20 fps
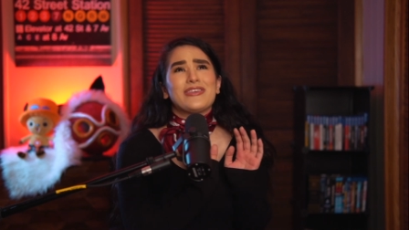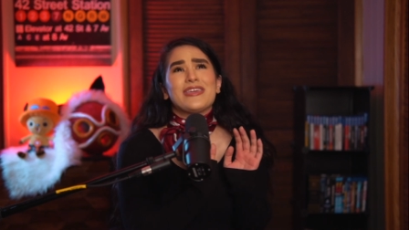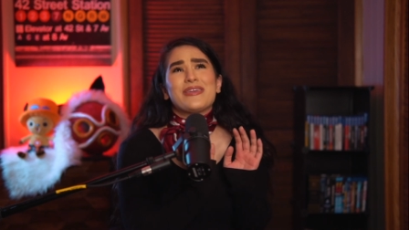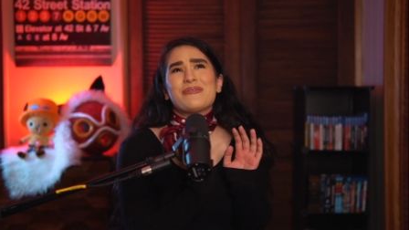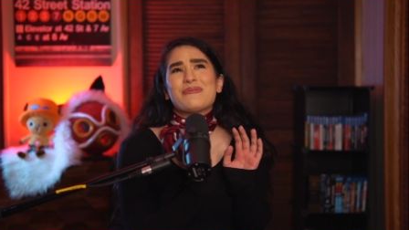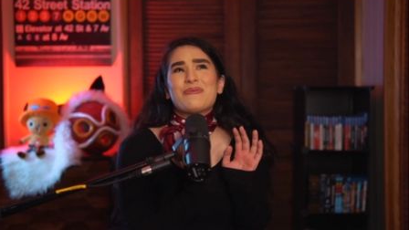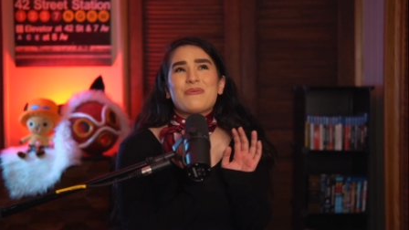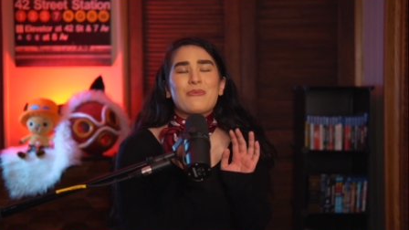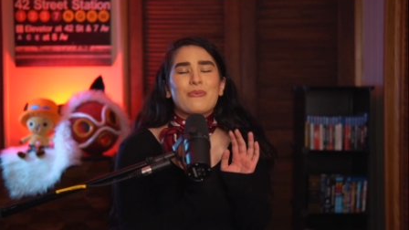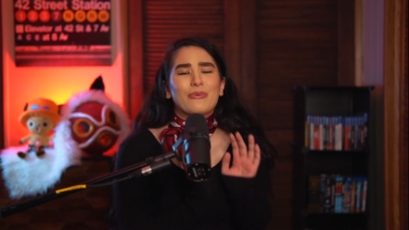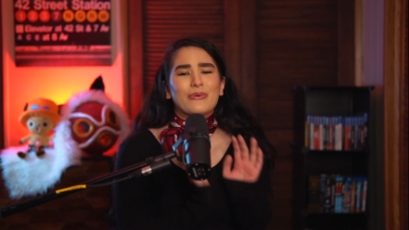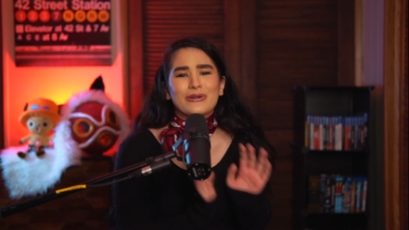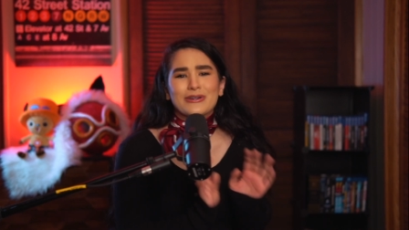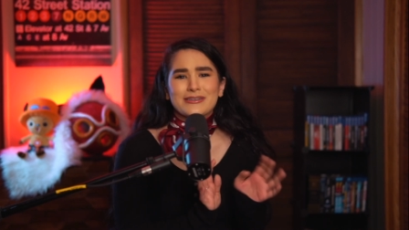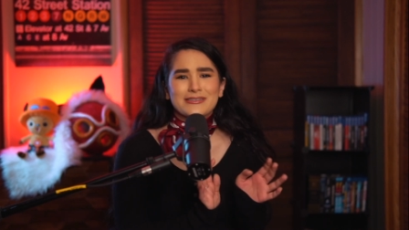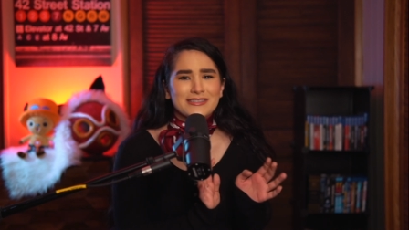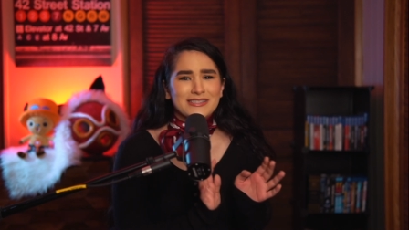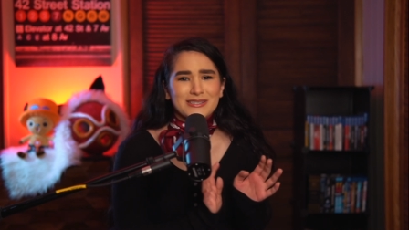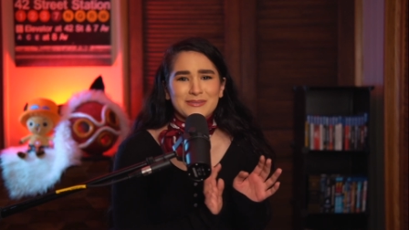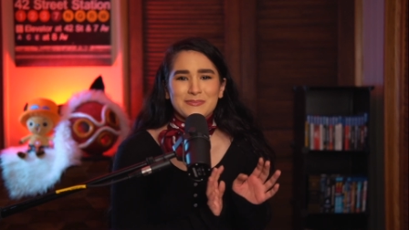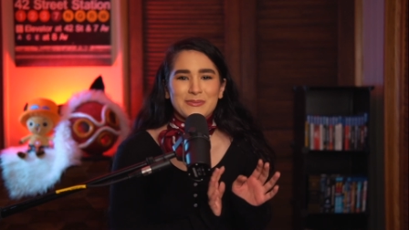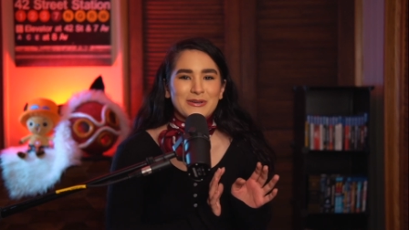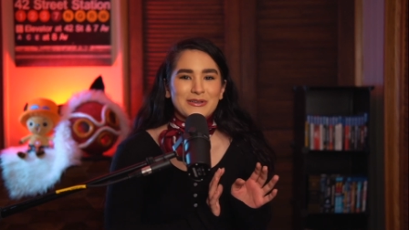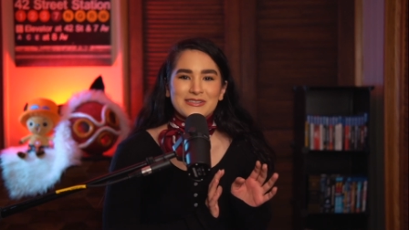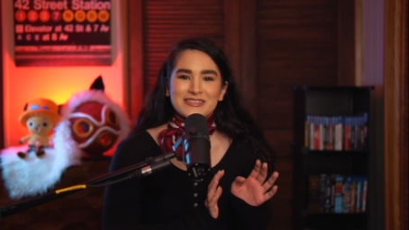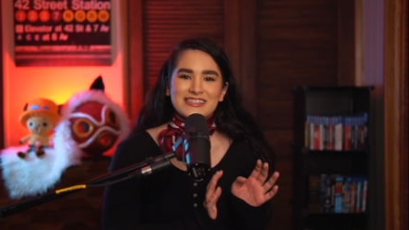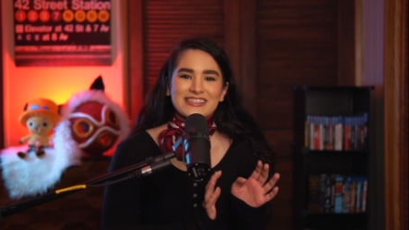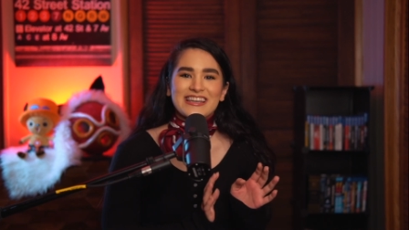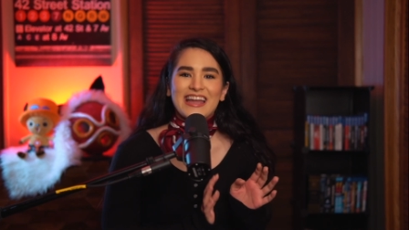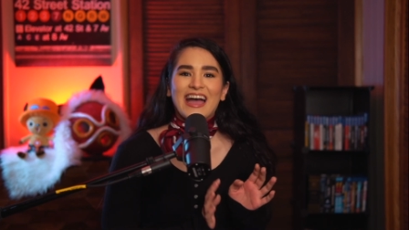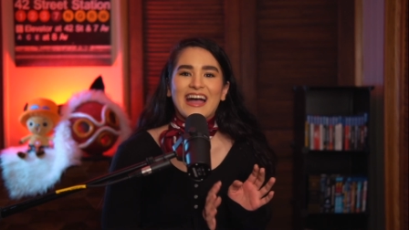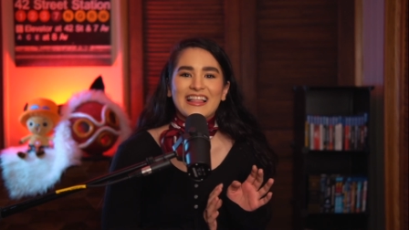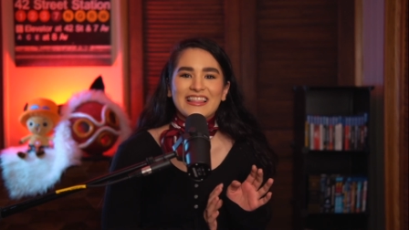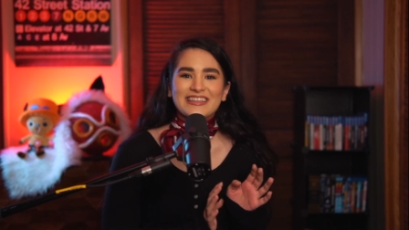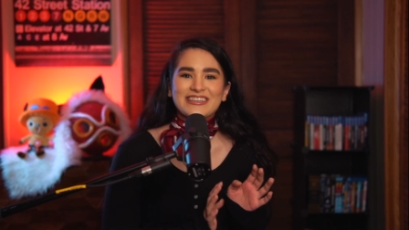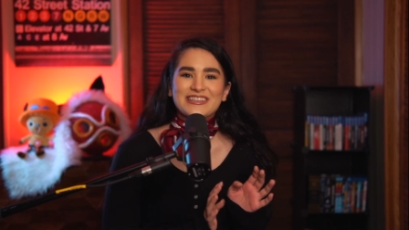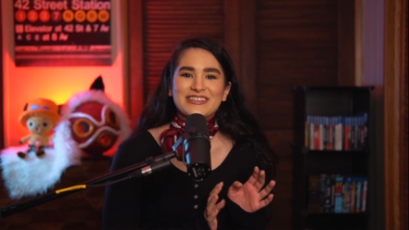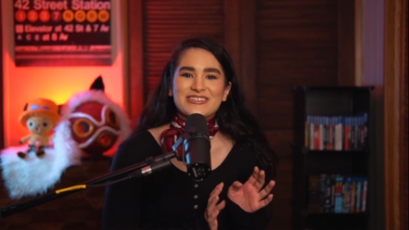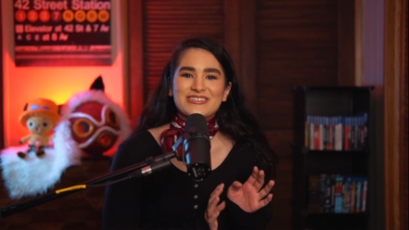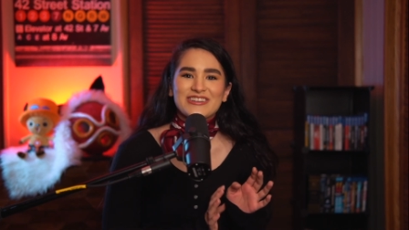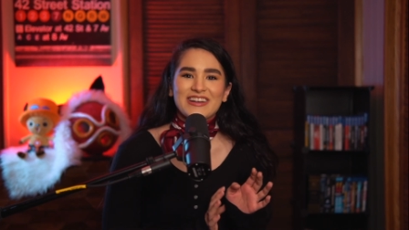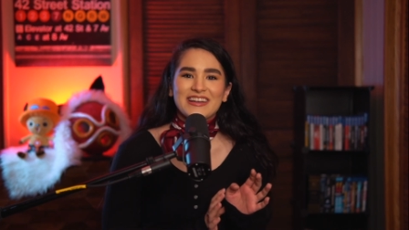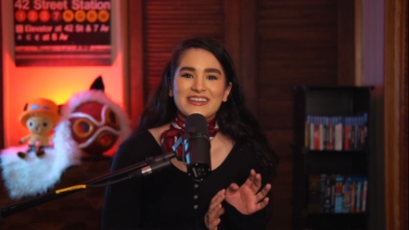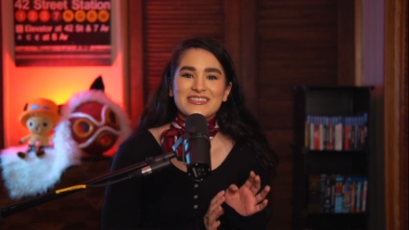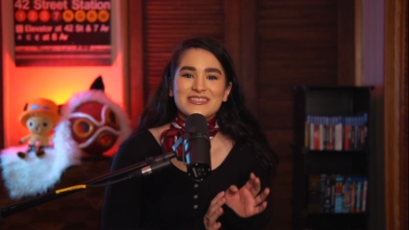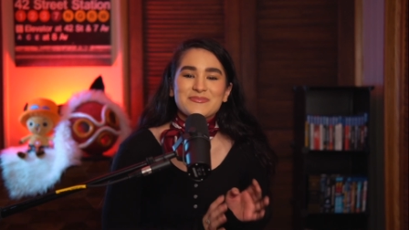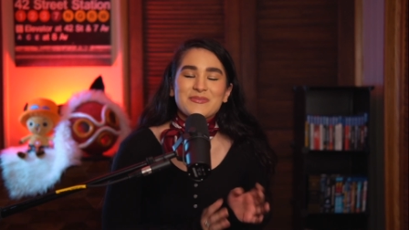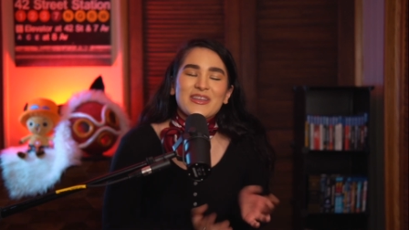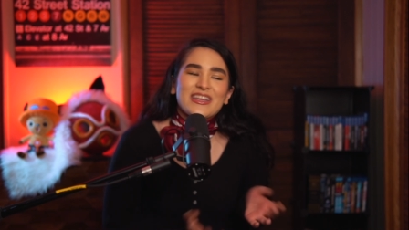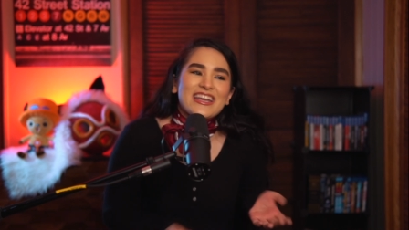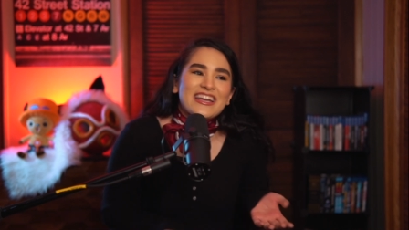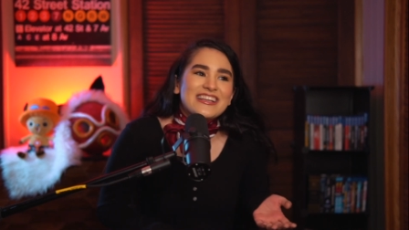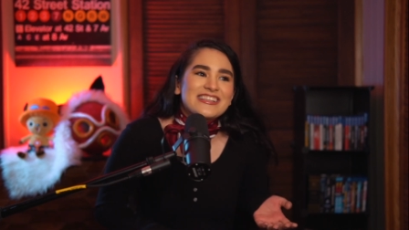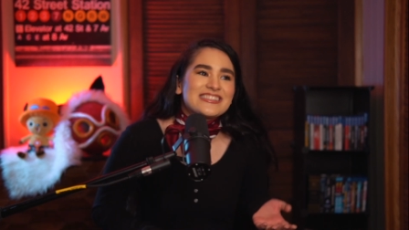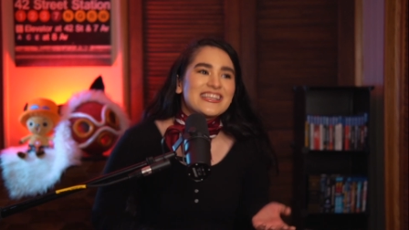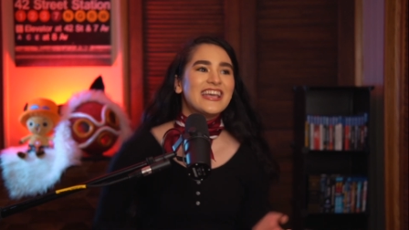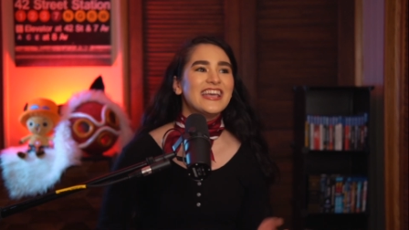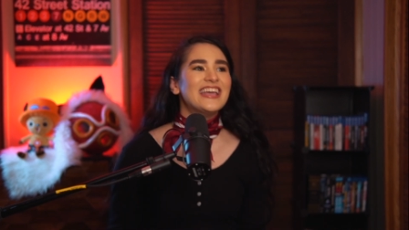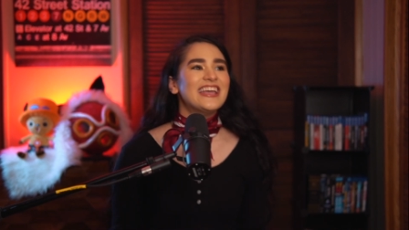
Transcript: the worst personality traits because